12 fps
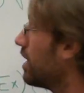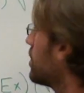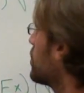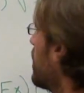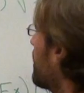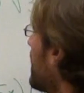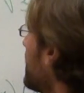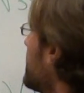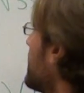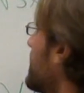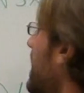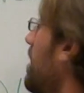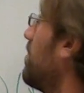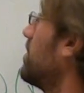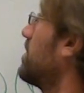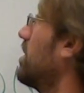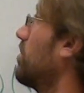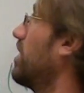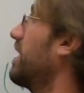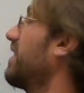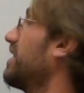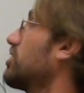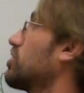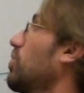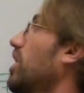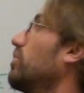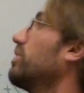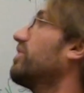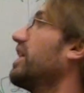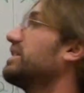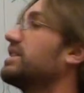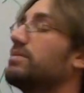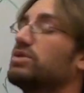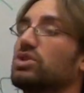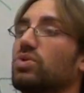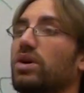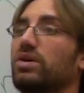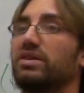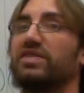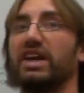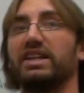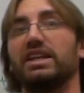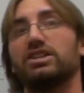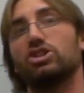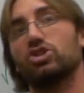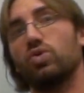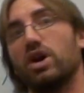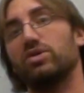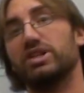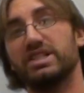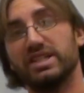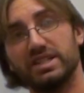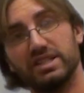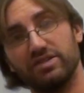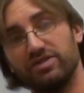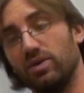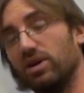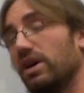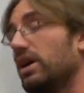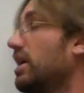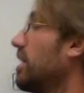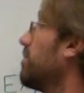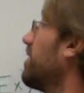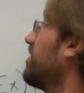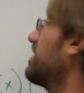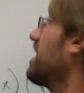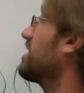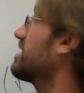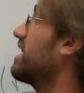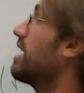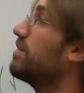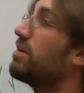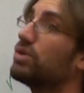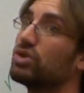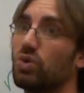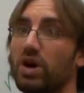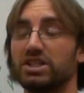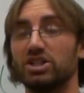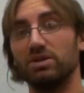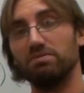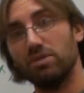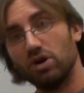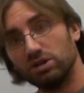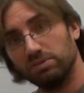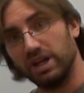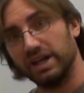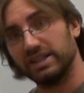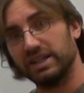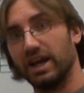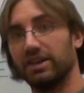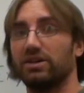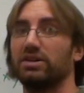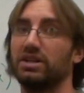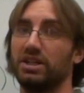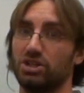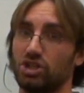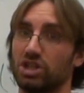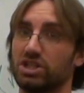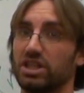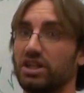So I've got these examples here where I've got the square root of eight times the square root of eight. It's the square root of sixty-four. But if you take the same number twice and you multiply together, it's just the